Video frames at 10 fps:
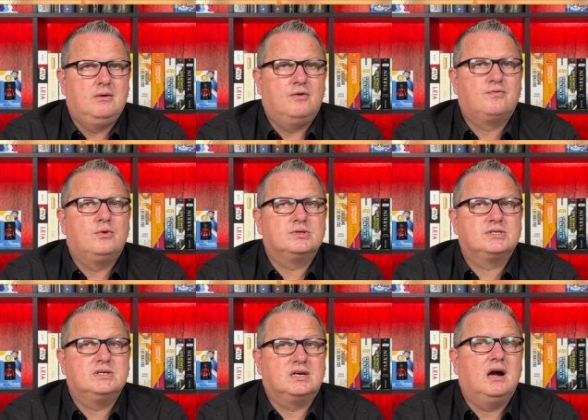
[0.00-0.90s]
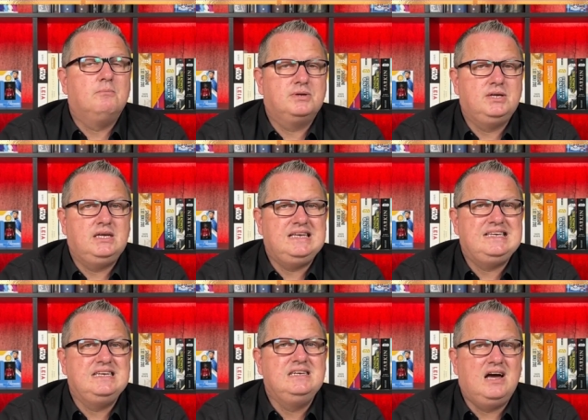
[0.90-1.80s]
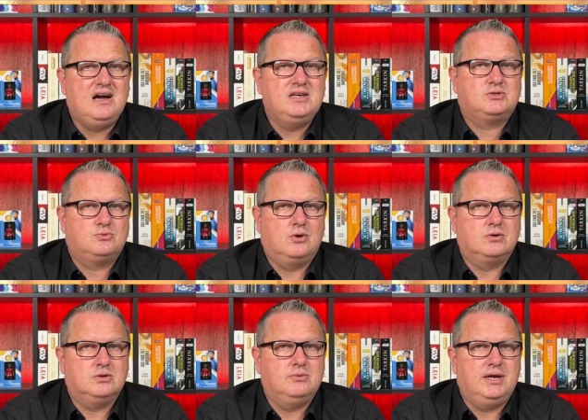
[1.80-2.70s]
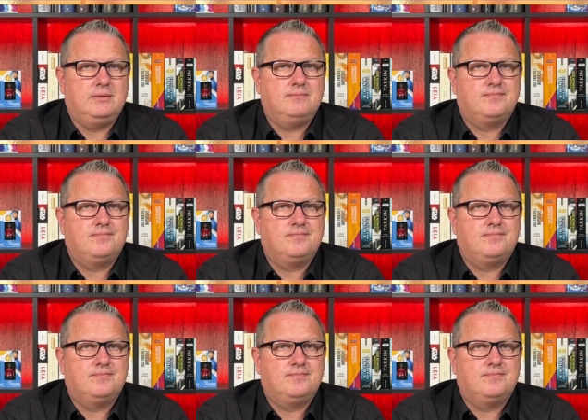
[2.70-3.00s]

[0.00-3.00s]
Of course, the company denies wrongdoing.